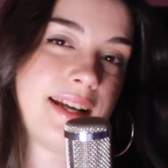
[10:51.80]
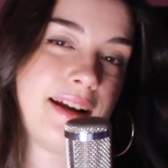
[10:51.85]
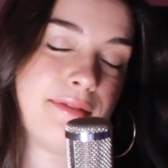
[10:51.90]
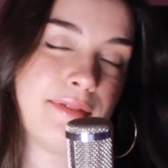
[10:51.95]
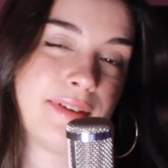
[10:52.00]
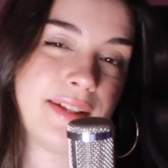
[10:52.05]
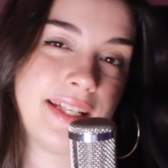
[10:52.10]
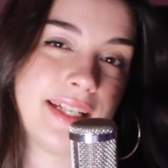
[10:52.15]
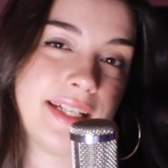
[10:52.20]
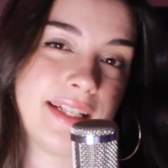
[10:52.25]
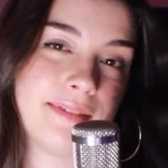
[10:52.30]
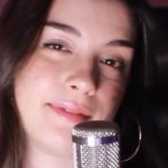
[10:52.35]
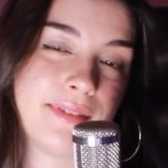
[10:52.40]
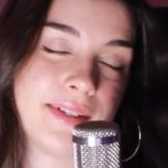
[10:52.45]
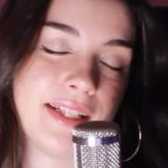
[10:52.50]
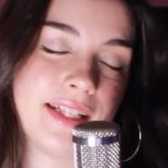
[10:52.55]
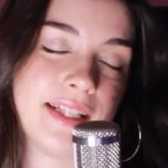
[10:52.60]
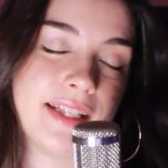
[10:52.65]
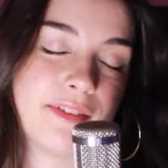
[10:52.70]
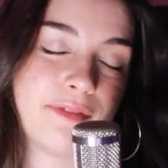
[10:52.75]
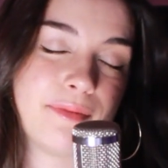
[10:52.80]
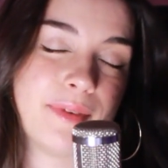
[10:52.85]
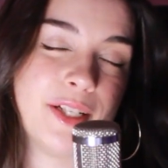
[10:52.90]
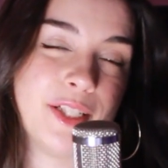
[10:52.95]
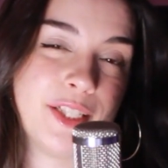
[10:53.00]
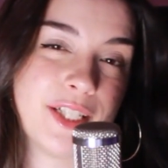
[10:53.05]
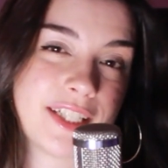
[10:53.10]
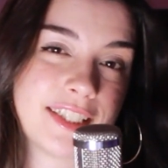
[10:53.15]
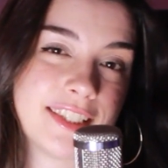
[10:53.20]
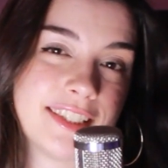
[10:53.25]
I really, really love my
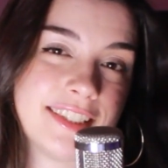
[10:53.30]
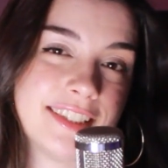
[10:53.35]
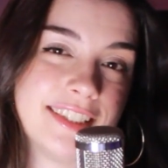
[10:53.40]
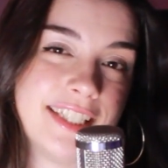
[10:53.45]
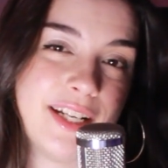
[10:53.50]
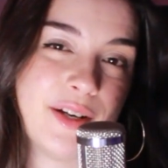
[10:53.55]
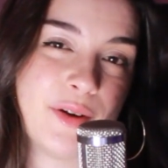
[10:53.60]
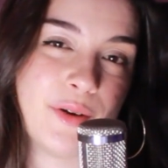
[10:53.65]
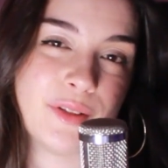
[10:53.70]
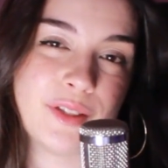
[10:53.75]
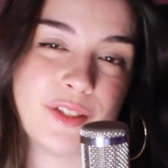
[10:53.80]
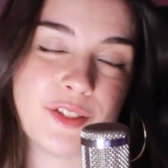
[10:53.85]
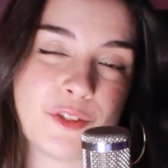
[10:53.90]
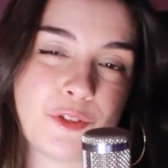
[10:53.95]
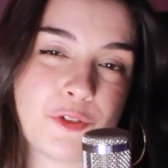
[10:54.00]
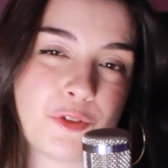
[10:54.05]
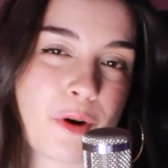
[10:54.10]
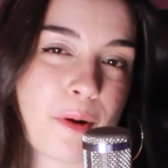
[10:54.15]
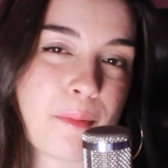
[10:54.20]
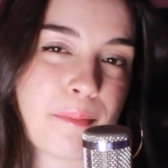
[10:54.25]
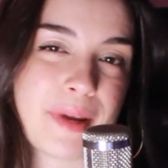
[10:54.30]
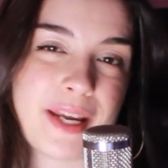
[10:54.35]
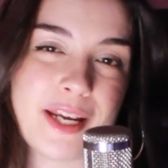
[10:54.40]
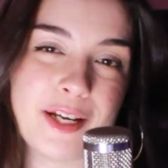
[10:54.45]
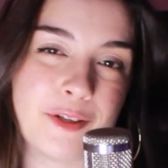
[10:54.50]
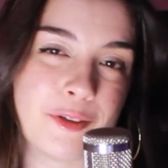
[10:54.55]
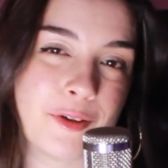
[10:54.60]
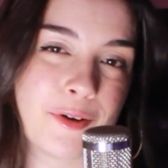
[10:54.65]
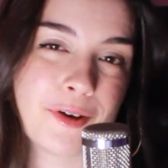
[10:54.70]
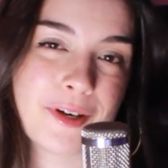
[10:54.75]
Schecter in all its drop B
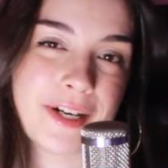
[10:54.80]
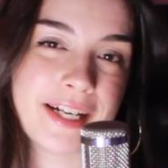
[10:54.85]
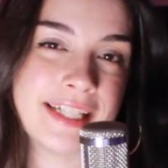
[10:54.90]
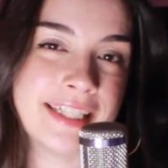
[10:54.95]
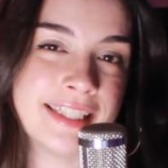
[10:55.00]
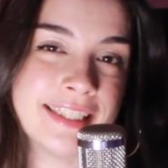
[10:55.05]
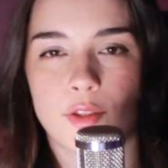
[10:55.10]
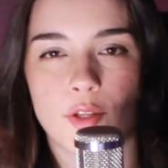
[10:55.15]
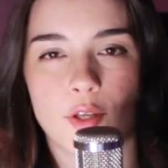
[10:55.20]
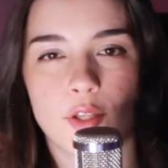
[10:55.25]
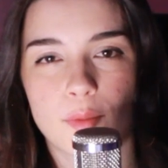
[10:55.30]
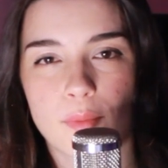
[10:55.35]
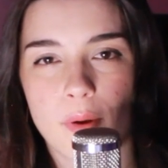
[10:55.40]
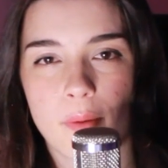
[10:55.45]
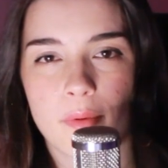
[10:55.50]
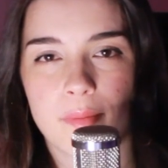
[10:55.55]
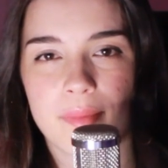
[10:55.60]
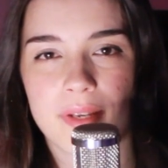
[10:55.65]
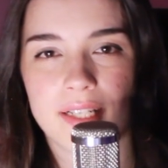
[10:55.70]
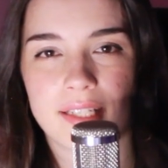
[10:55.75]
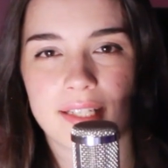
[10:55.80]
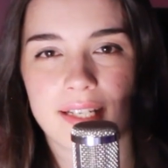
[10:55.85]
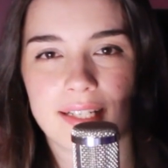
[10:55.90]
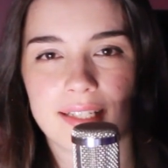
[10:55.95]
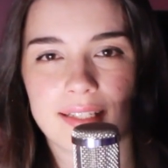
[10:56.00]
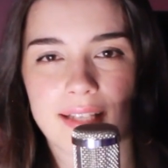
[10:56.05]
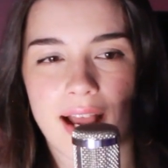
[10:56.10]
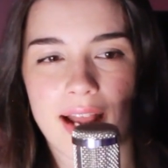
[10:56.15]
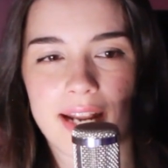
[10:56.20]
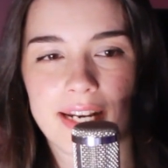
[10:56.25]
glory. The only problem
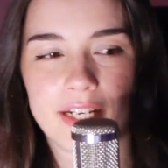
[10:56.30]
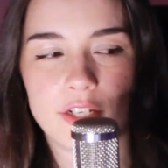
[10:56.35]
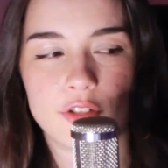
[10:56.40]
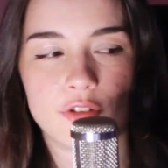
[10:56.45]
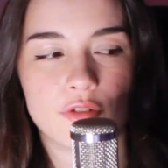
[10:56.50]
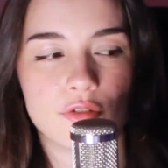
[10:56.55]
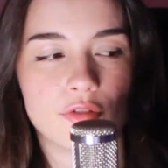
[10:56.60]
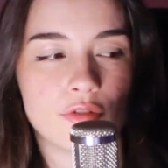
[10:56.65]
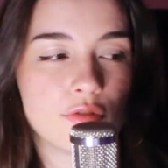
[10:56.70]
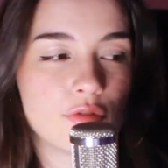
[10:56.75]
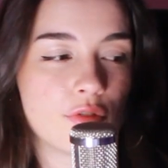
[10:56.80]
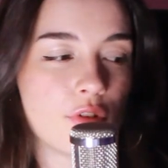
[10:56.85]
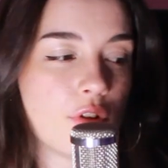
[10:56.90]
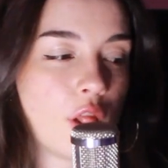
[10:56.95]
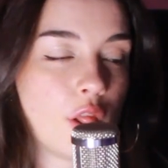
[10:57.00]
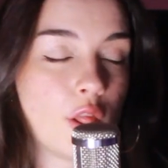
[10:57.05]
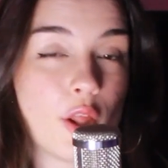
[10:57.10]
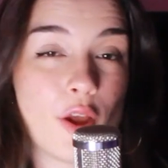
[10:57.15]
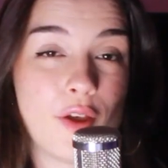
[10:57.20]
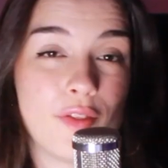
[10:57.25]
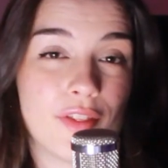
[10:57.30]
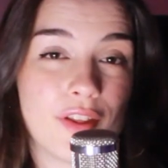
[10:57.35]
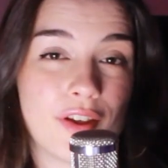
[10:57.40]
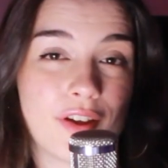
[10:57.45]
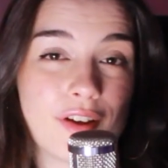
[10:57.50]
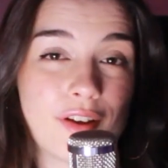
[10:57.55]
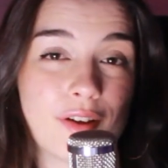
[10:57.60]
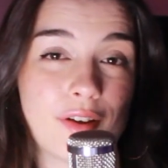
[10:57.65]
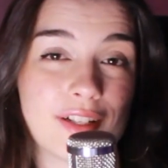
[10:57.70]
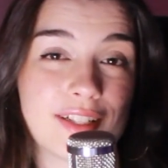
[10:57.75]
is I need to learn
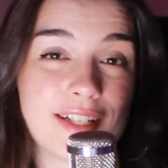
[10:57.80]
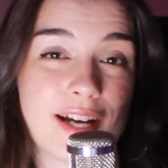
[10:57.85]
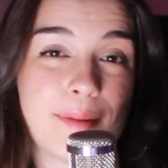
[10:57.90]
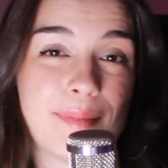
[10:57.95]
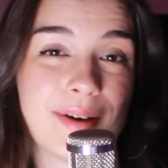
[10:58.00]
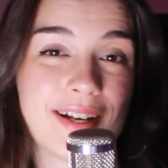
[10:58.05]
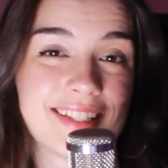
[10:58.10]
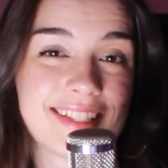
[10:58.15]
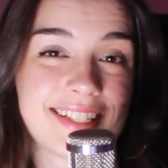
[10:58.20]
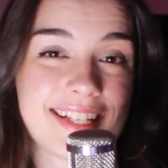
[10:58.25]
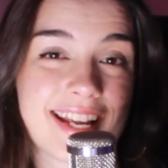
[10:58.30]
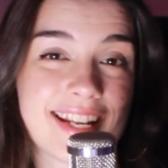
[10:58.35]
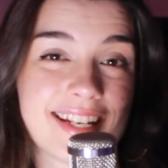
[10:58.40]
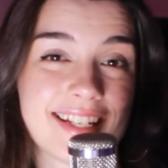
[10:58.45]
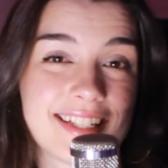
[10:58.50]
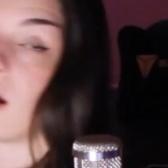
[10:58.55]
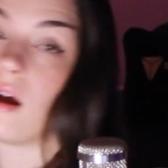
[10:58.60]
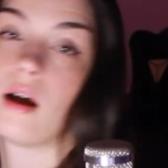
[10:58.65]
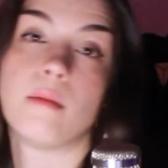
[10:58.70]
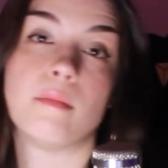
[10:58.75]
the guitar parts again.